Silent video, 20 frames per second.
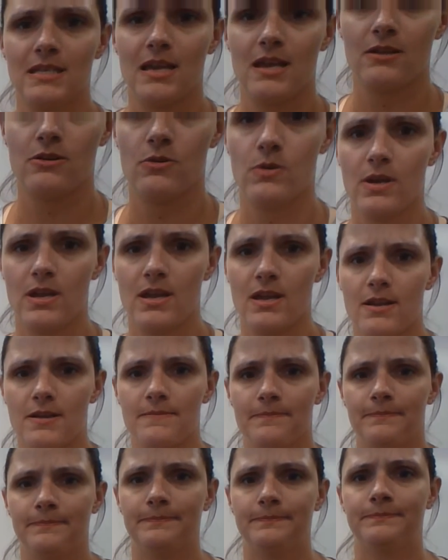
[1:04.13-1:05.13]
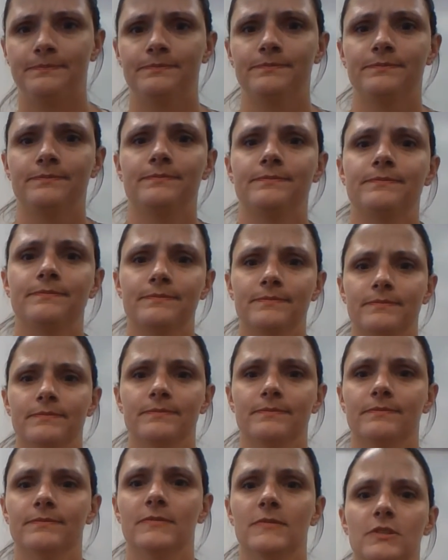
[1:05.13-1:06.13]
that okay.
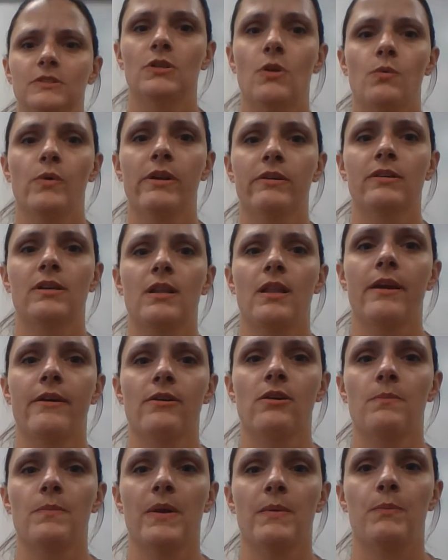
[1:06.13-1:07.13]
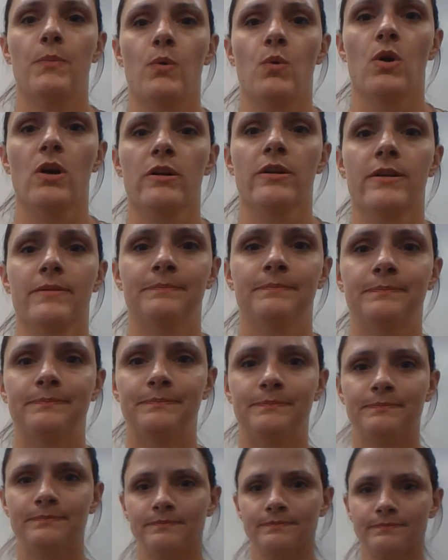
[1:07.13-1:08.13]
There's a weird glare on my board.
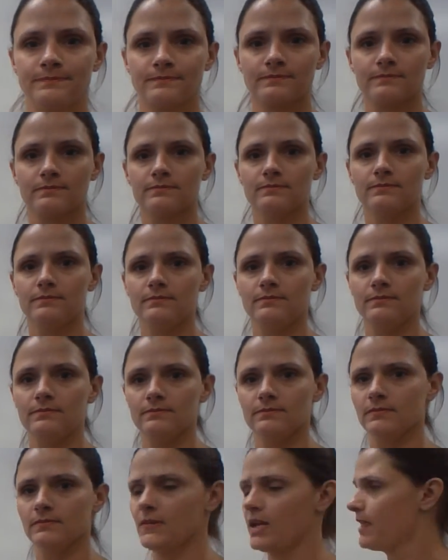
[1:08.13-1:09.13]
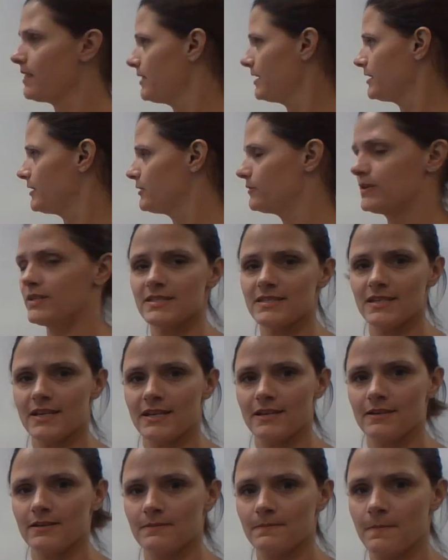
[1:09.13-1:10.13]
I think you can see
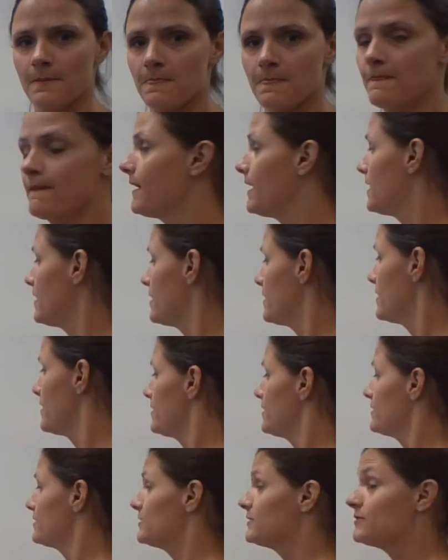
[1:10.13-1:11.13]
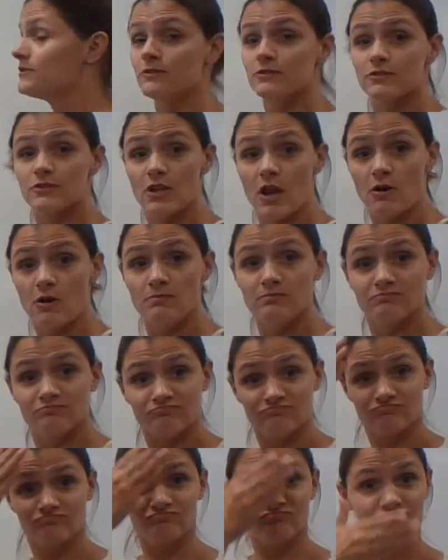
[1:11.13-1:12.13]
it. So,
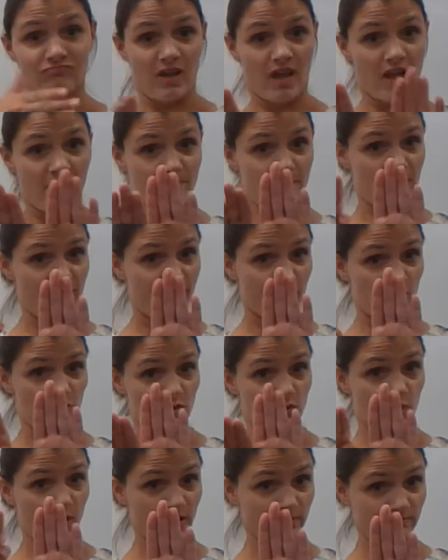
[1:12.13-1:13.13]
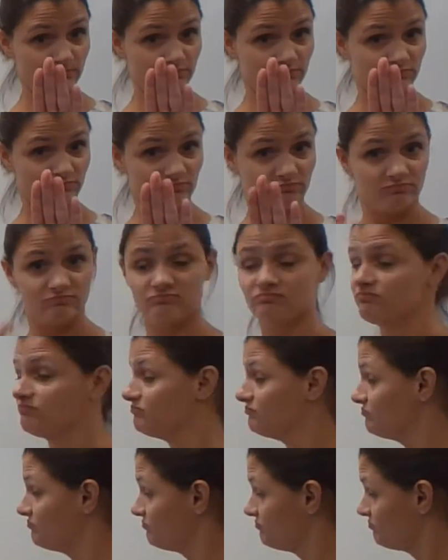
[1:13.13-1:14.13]
I have my front door,
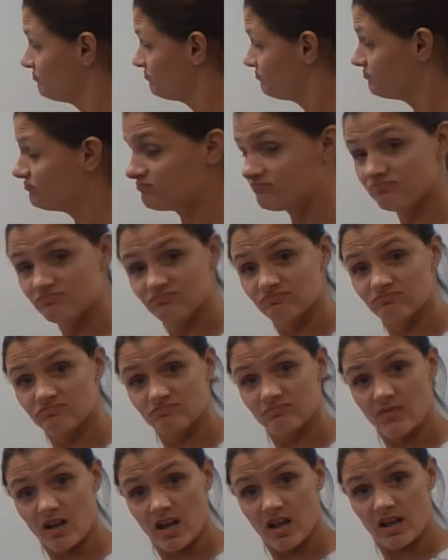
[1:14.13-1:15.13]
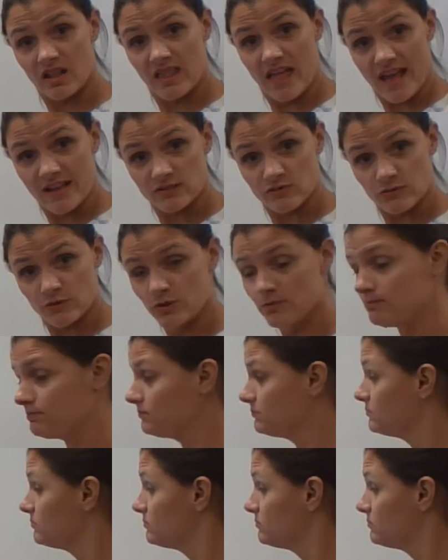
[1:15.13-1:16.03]
a classroom,